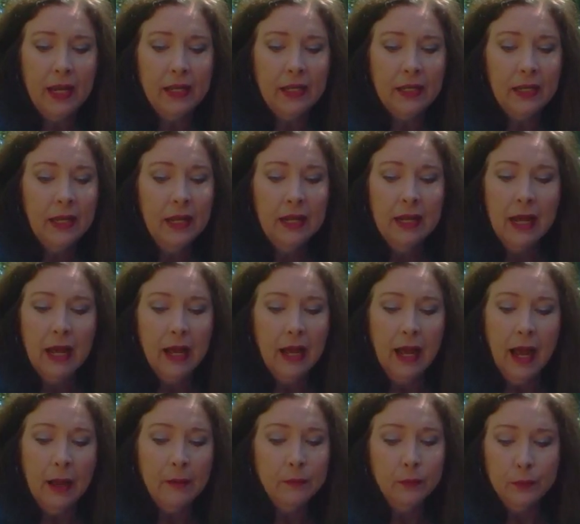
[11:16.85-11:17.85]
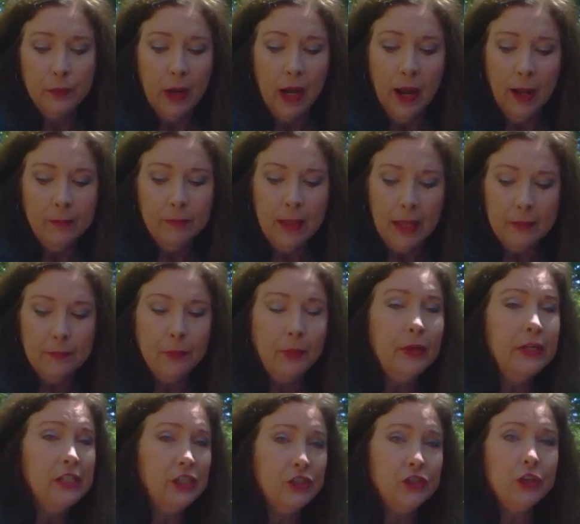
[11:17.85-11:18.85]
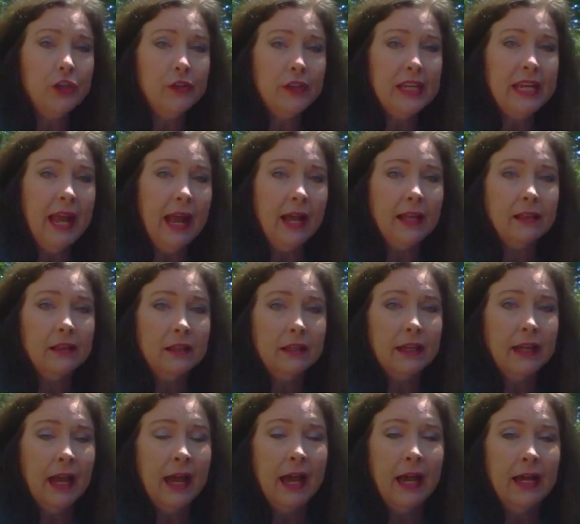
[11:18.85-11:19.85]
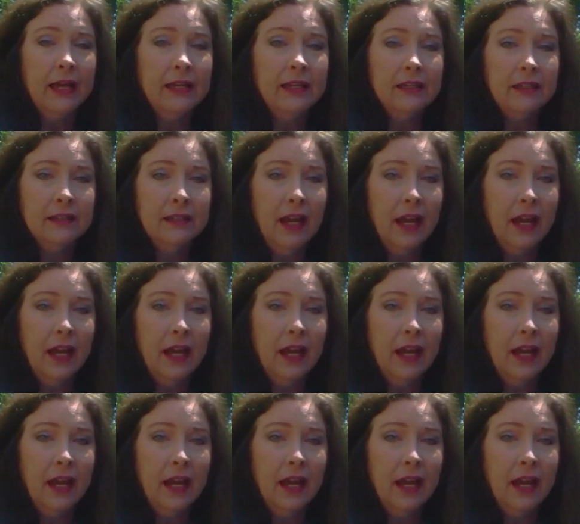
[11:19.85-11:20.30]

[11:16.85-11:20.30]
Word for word: And I'm, I'm like pretty sure the Catholic guy